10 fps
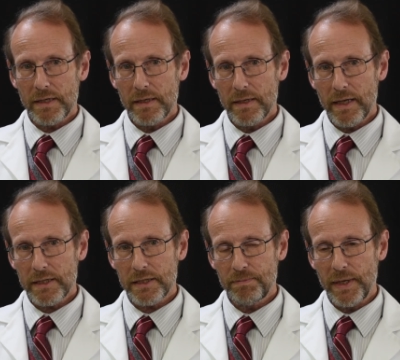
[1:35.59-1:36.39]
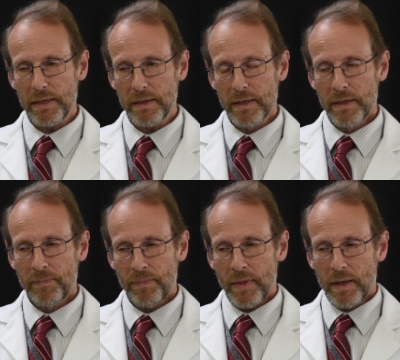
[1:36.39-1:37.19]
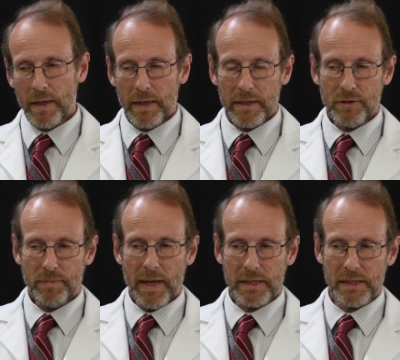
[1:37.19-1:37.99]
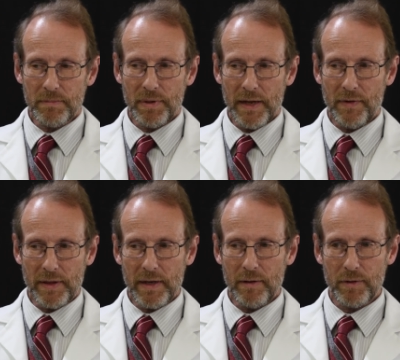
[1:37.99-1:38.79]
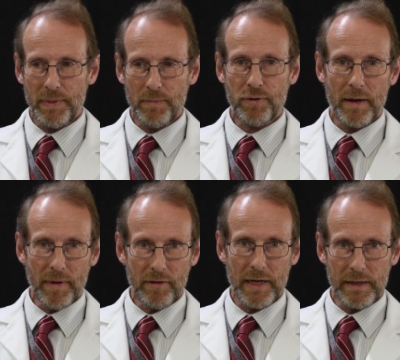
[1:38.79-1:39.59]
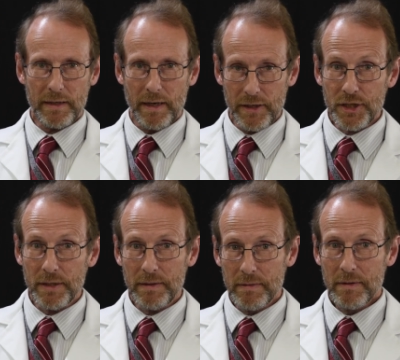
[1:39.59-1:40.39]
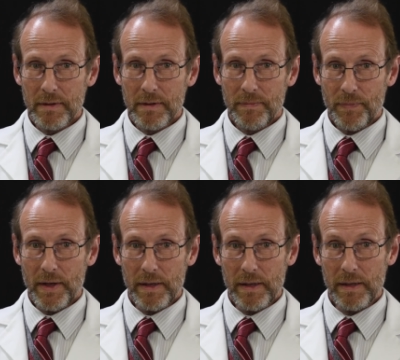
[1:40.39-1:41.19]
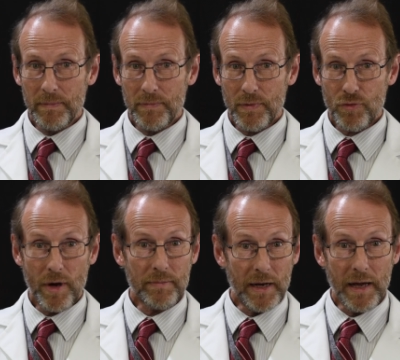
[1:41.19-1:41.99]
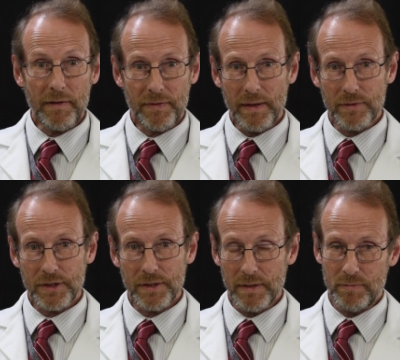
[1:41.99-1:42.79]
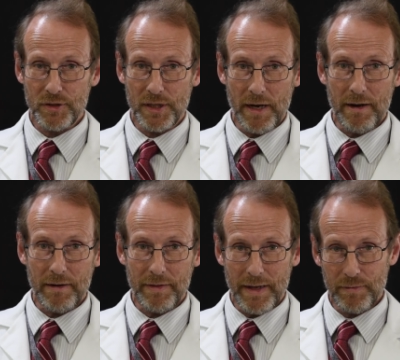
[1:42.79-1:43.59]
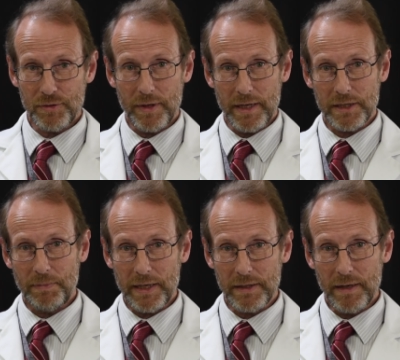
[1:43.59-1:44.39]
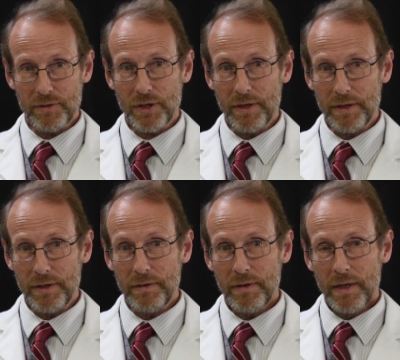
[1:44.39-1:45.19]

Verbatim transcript: Uh, that's been, I entered medicine believing that I would be primarily a clinician um, throughout my life. That was, it was in Ireland, that was what I expected I was going to do.